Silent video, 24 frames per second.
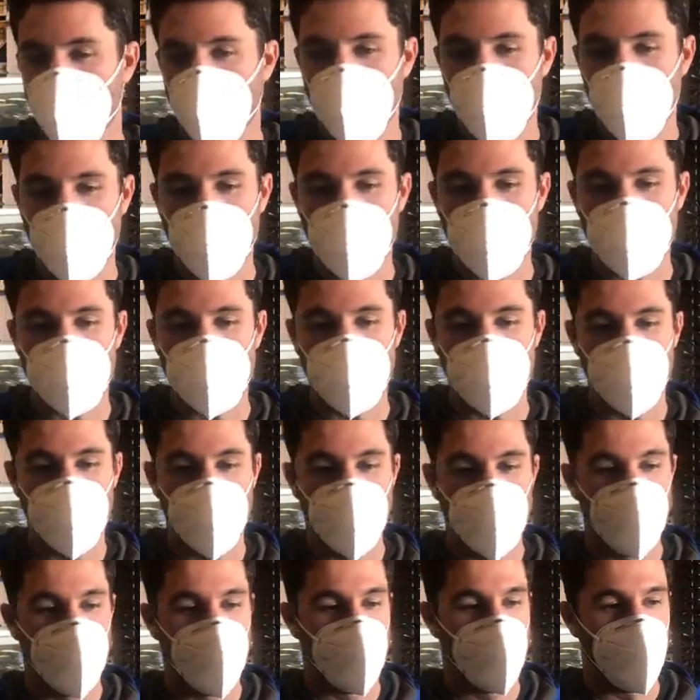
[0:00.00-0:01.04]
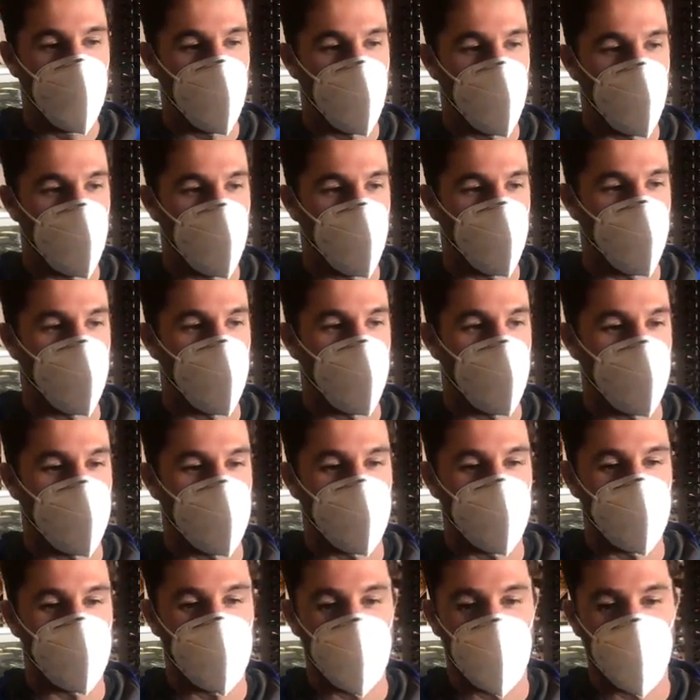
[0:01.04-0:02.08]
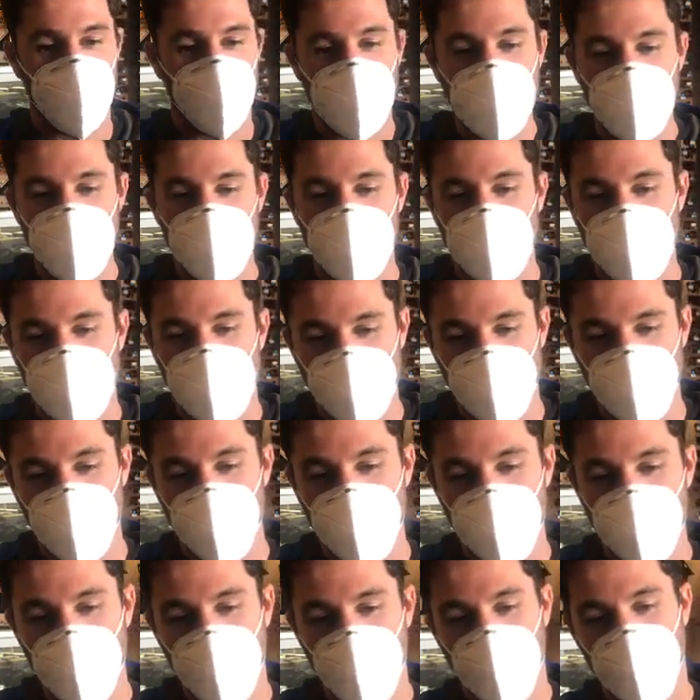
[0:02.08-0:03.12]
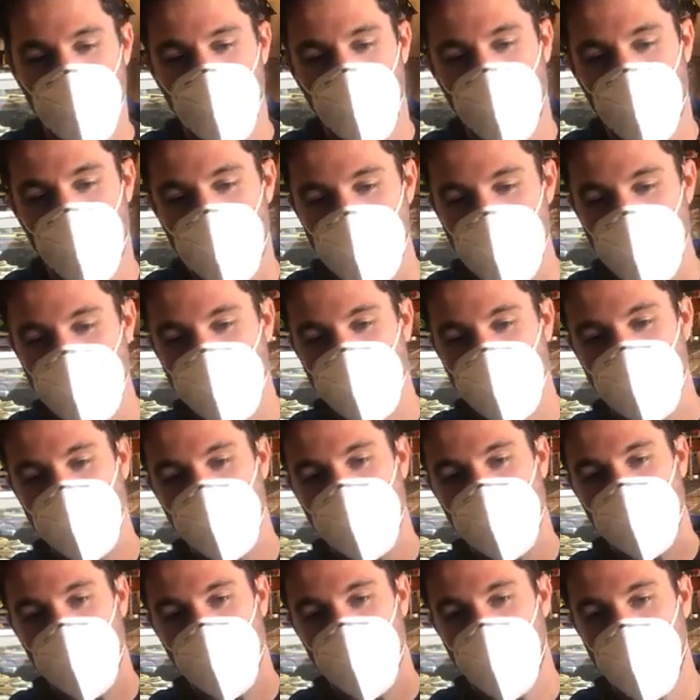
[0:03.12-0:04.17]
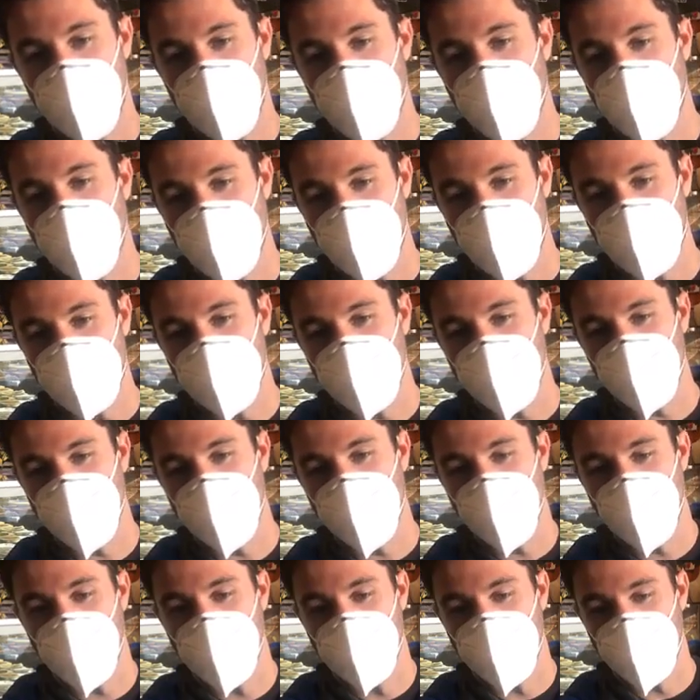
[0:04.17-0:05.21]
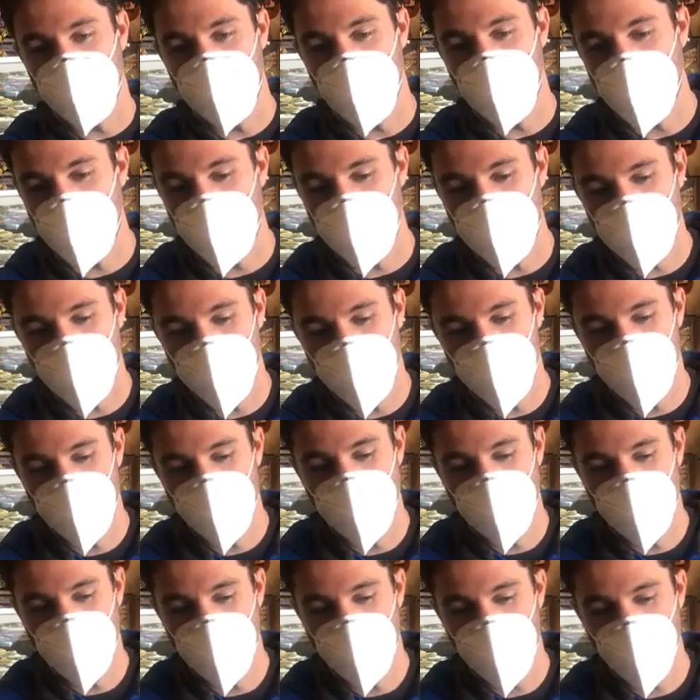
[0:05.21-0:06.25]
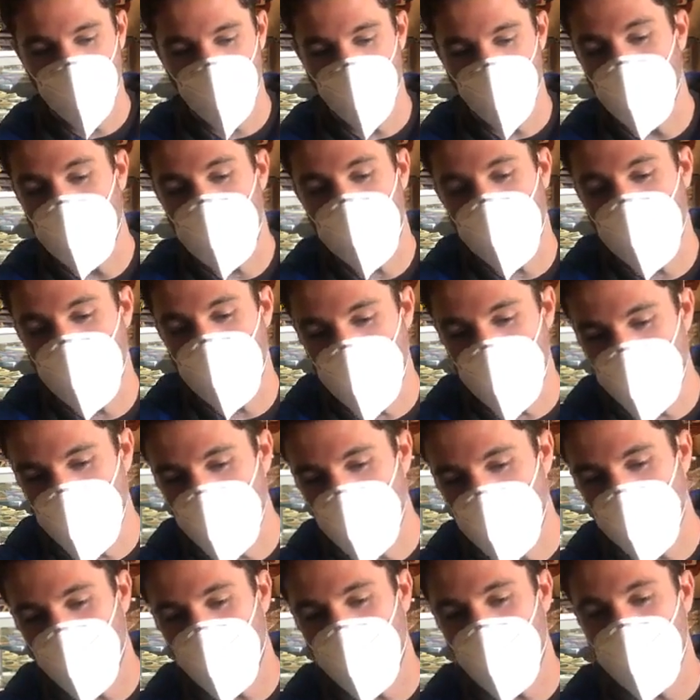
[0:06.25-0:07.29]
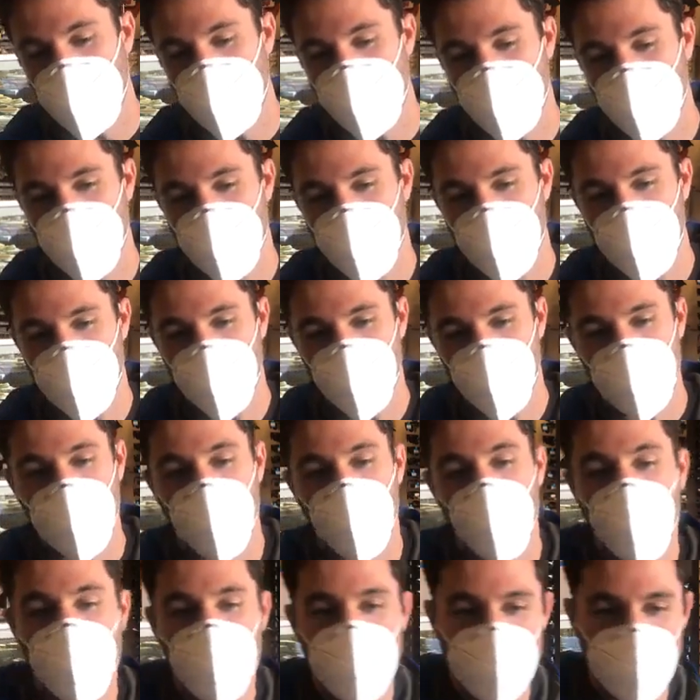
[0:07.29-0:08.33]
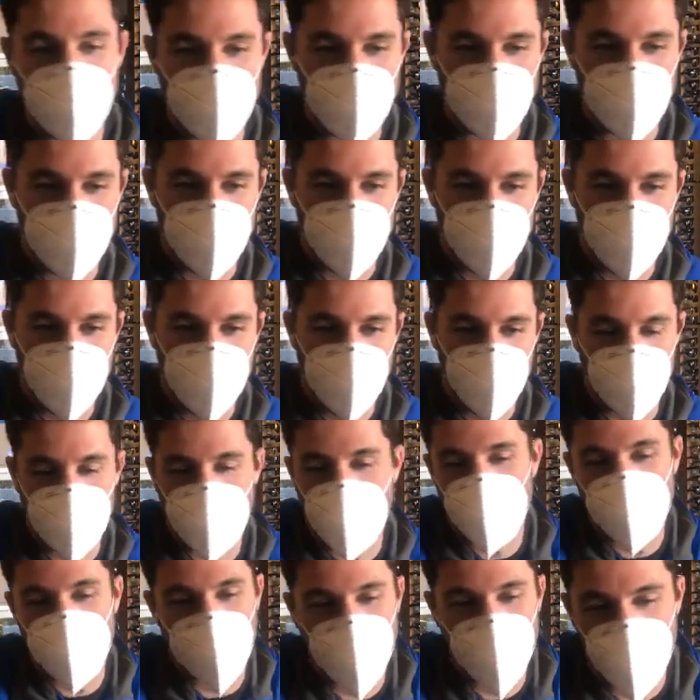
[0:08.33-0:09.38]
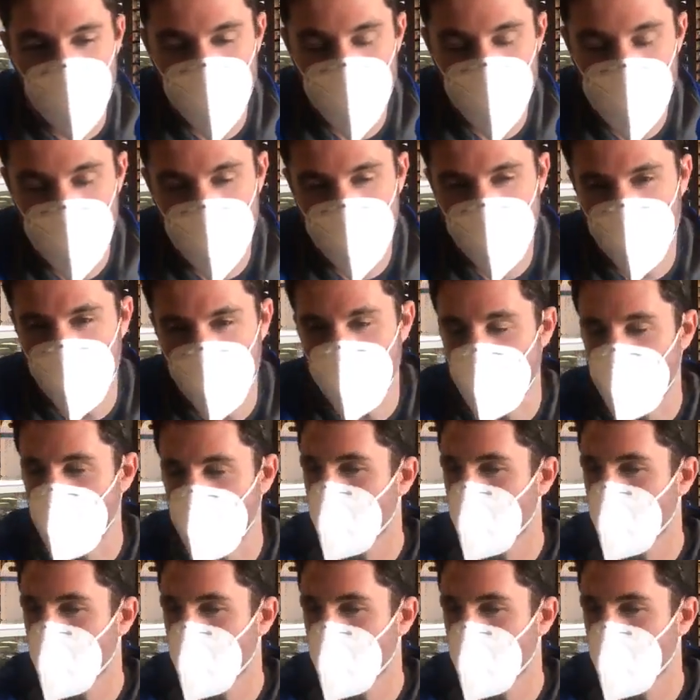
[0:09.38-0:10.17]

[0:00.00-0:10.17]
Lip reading: ways, and appealing to audiences that might not necessarily understand or might not necessarily be open to certain types of information.